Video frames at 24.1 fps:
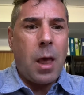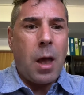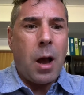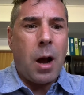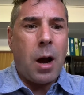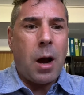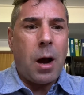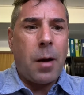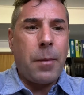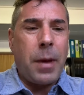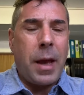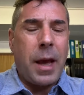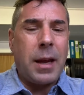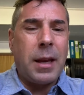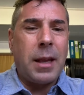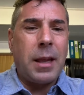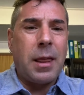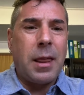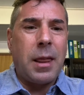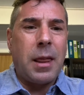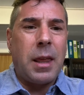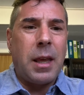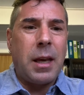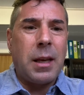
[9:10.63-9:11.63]
And
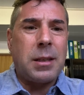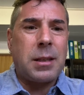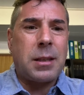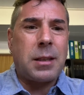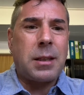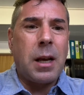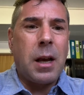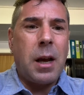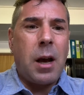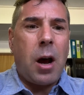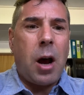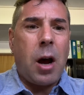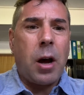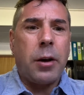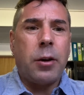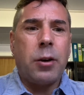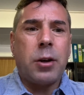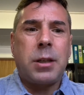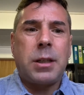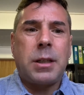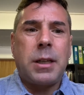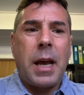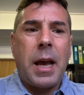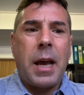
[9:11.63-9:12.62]
in this
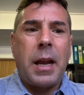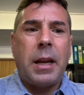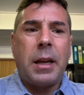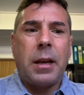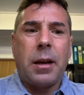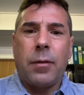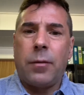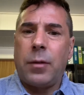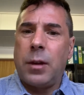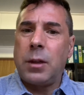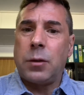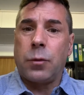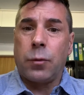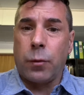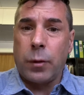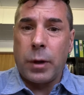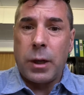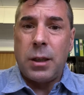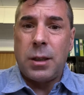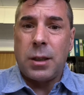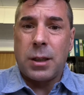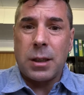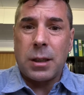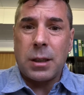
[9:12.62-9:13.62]
understanding of these
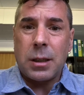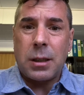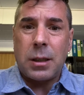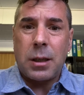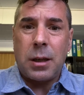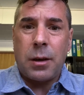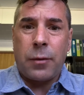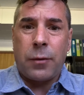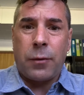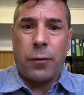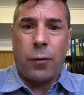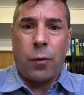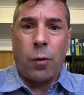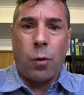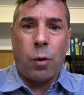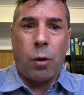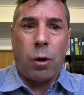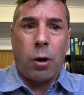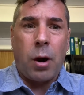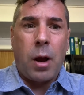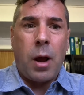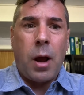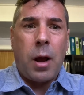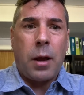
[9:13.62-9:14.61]
reasons
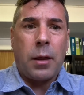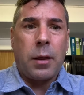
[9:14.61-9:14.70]
for